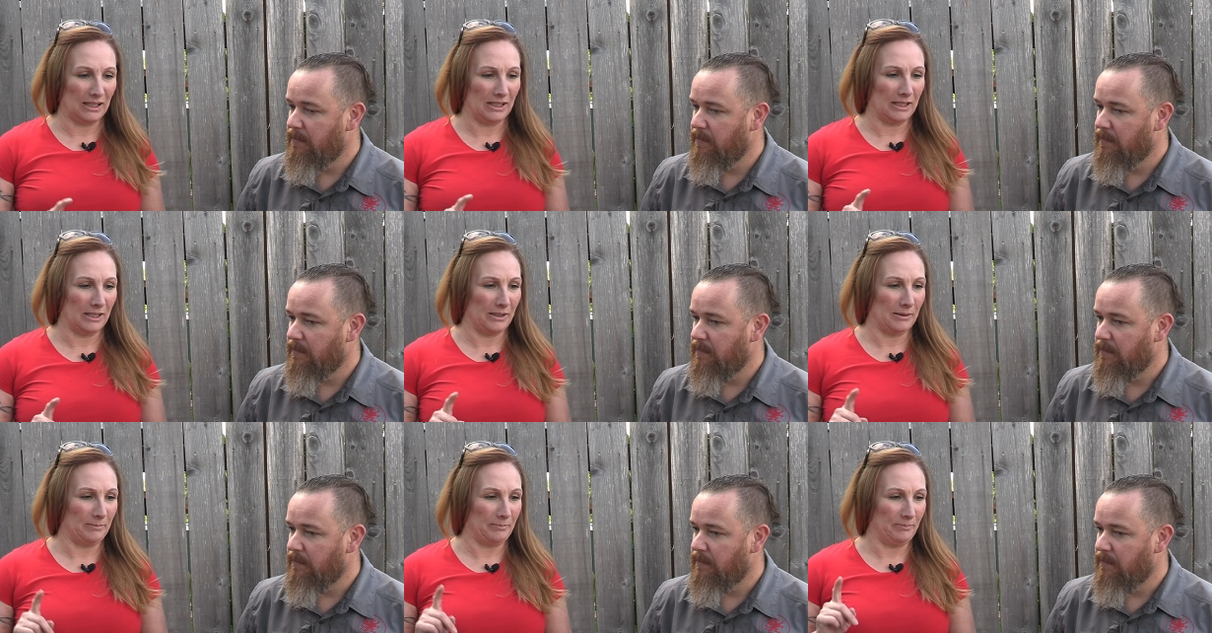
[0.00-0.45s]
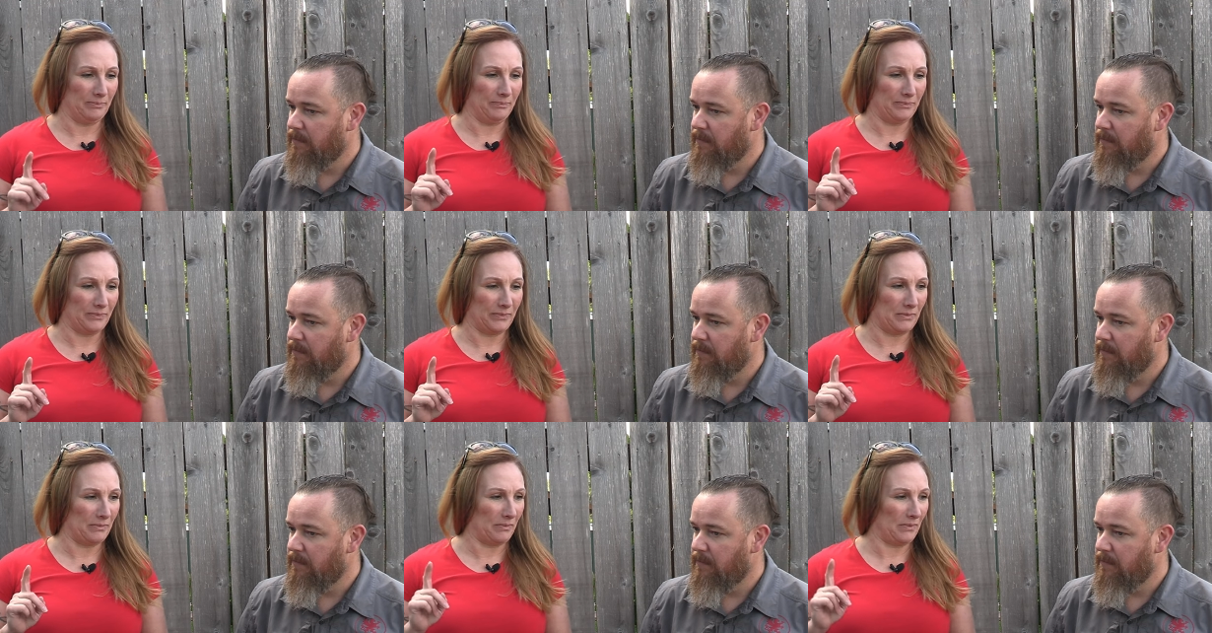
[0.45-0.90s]
Speaker 1: Um,
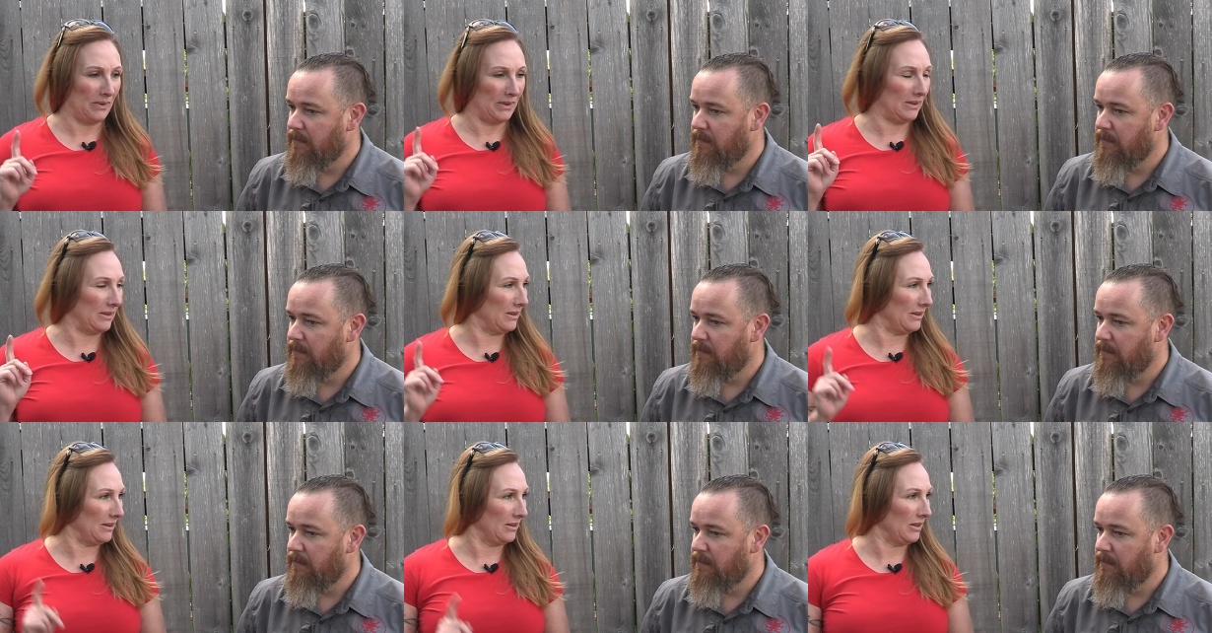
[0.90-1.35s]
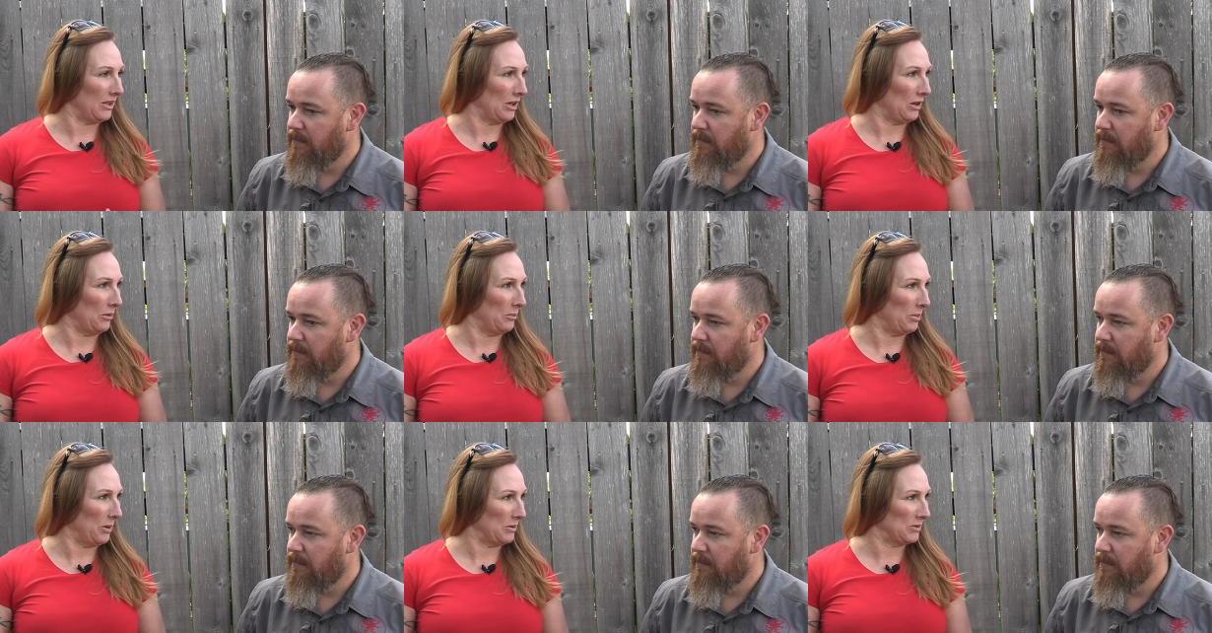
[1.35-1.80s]
you
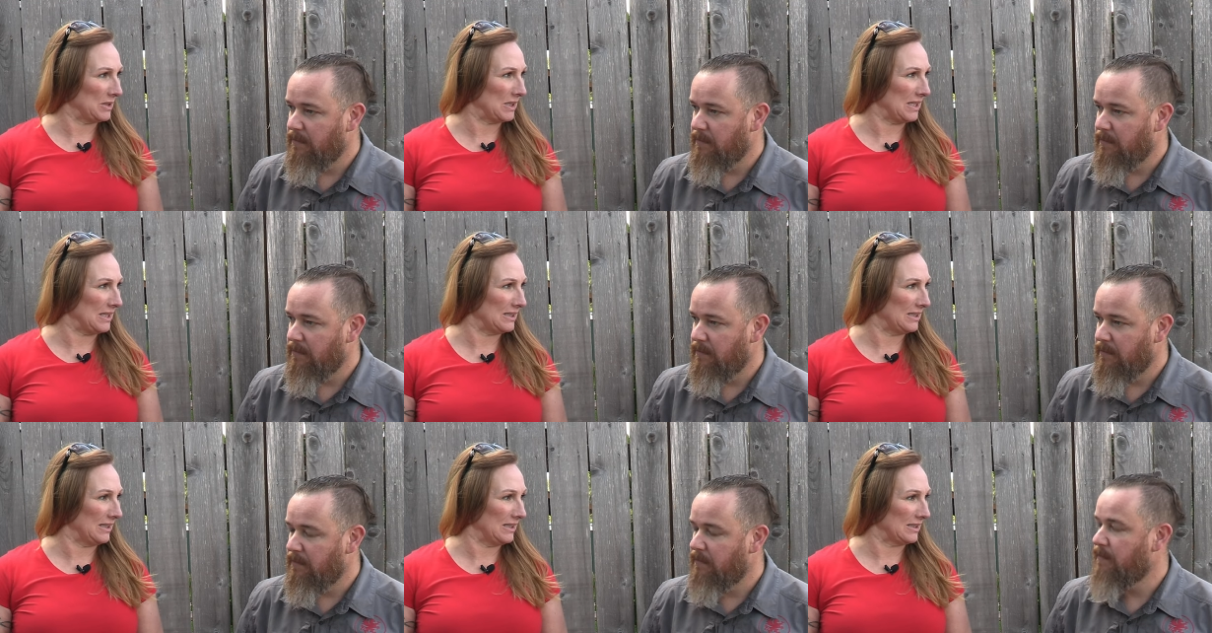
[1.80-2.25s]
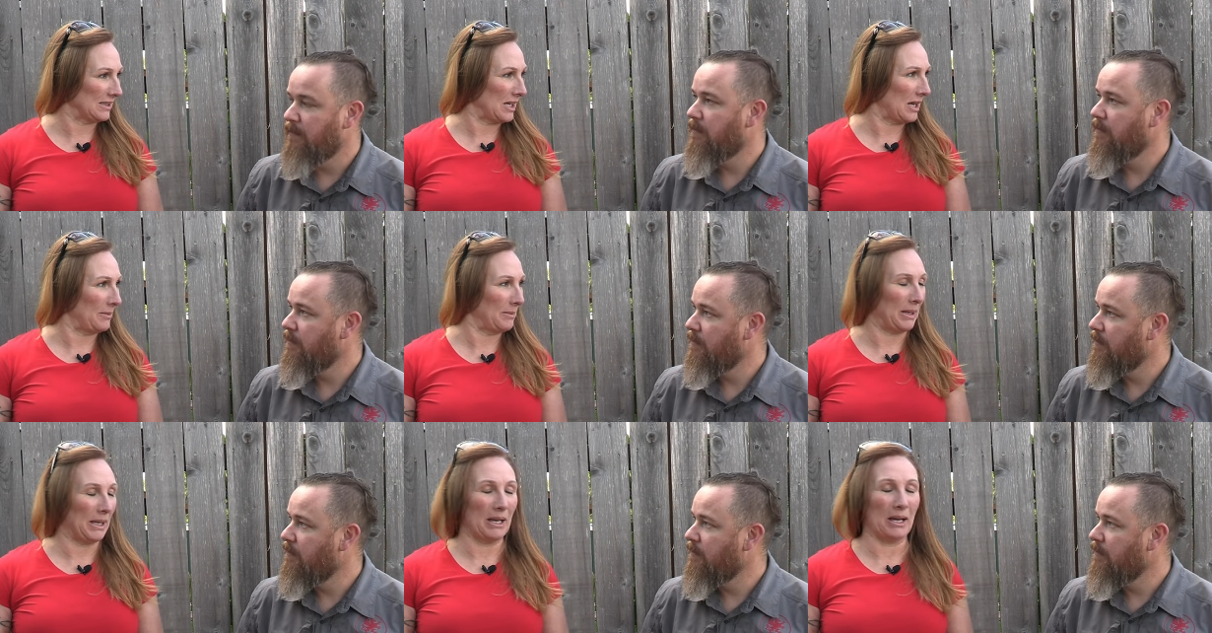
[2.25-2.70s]
know, bow season is
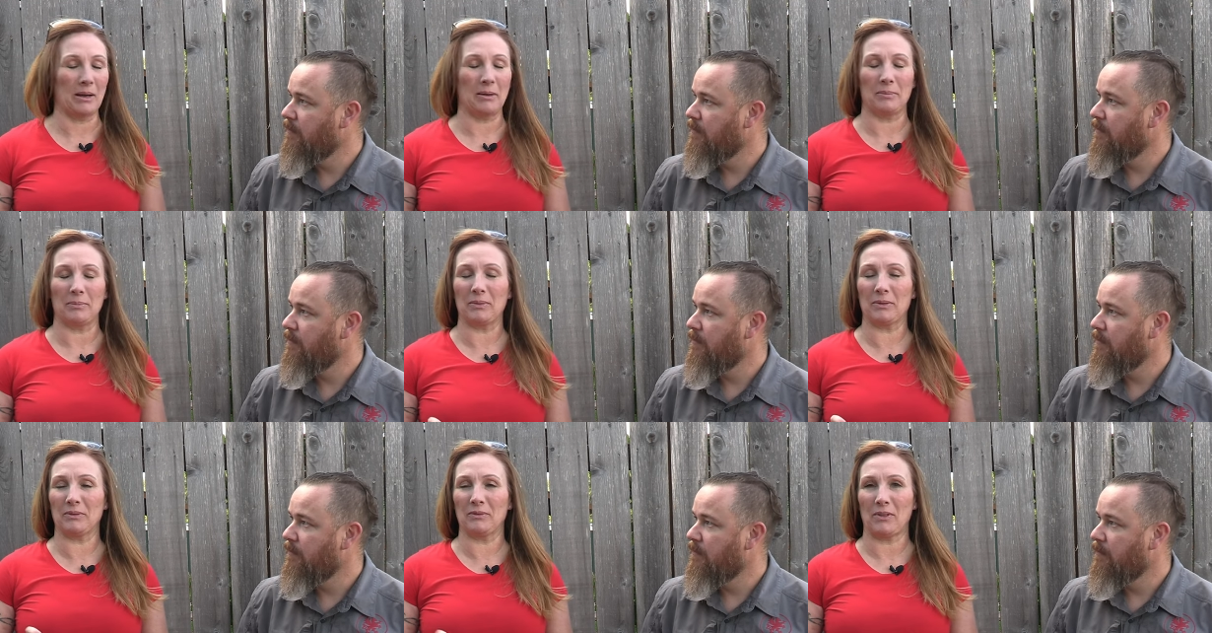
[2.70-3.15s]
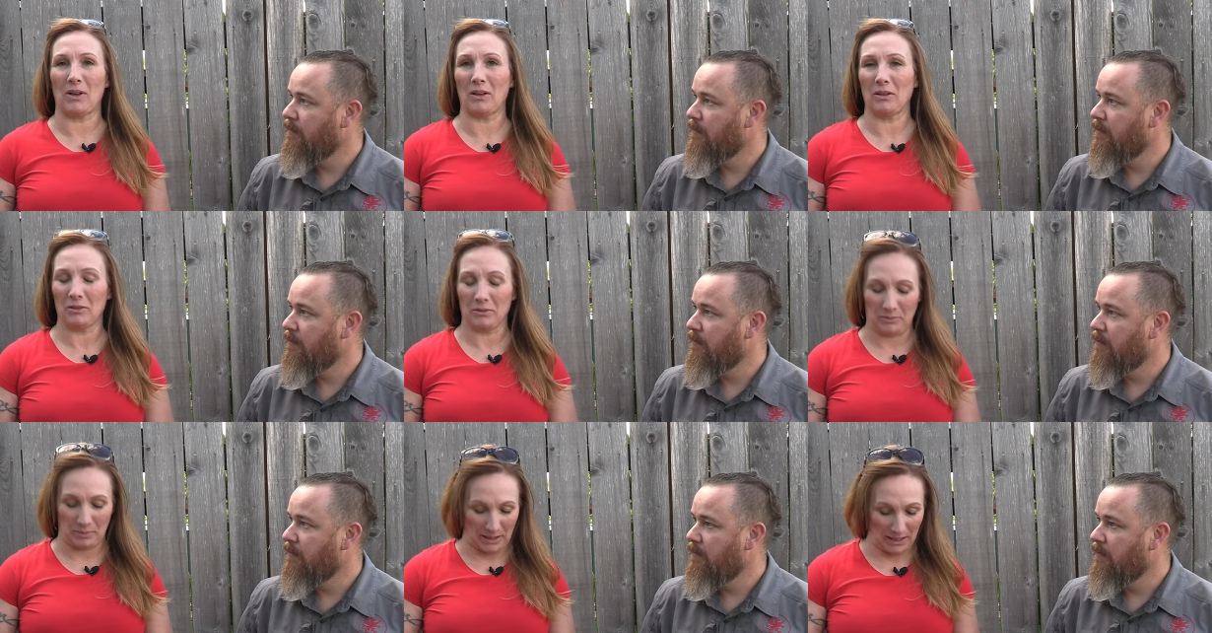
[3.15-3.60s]
coming up,
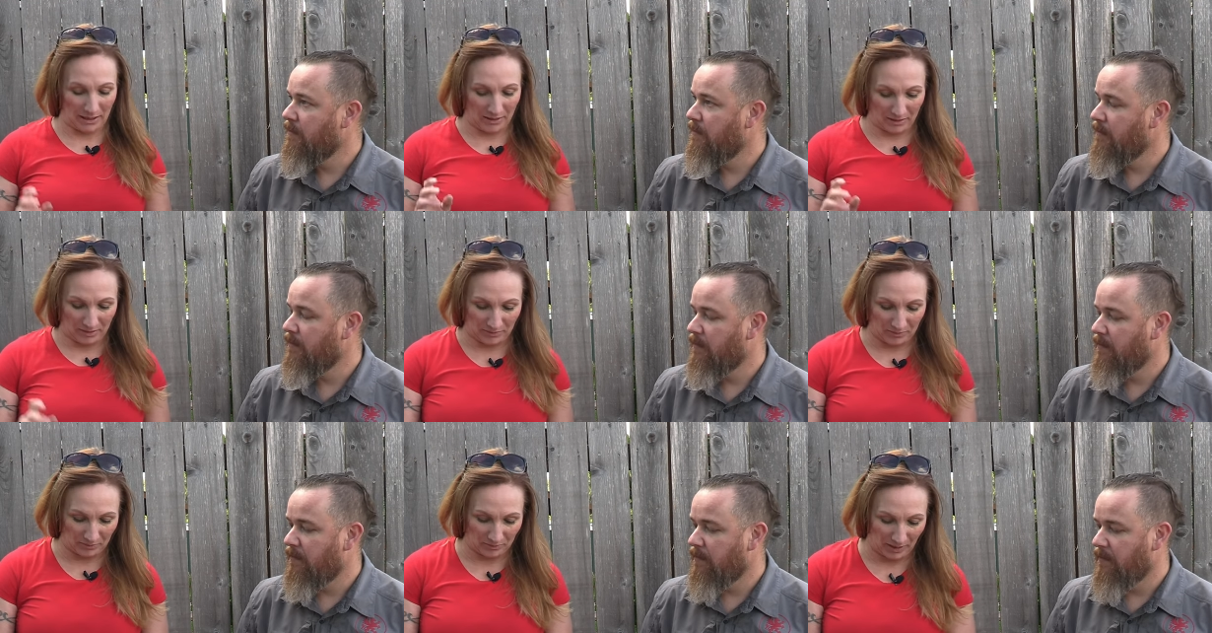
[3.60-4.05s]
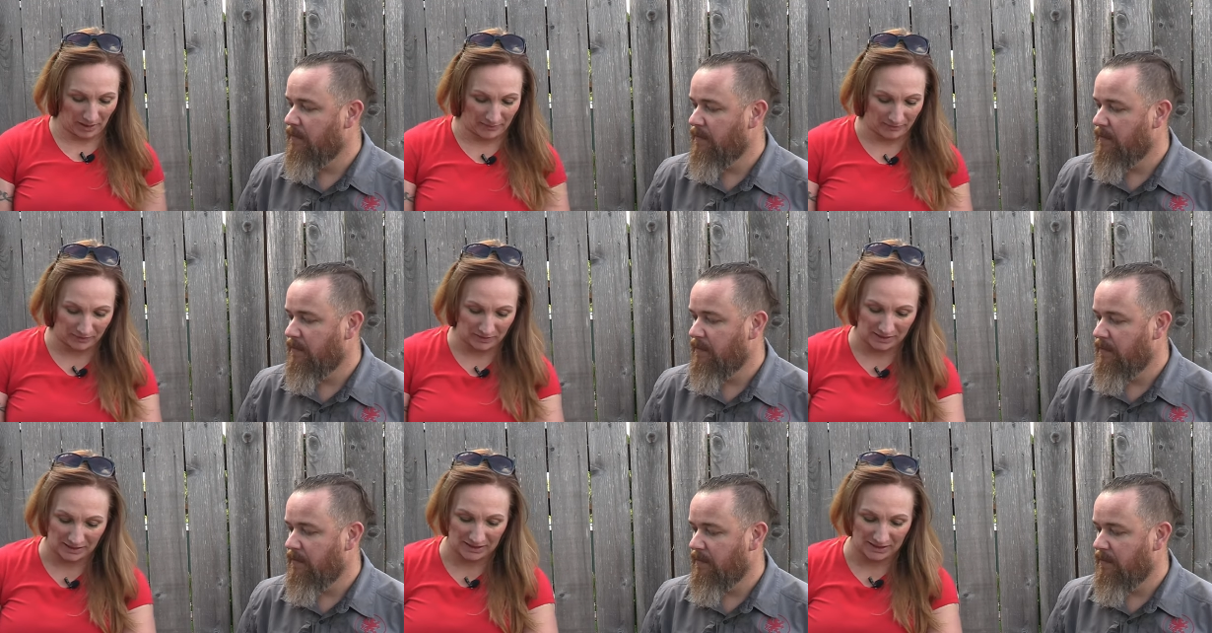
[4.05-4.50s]
followed by rifle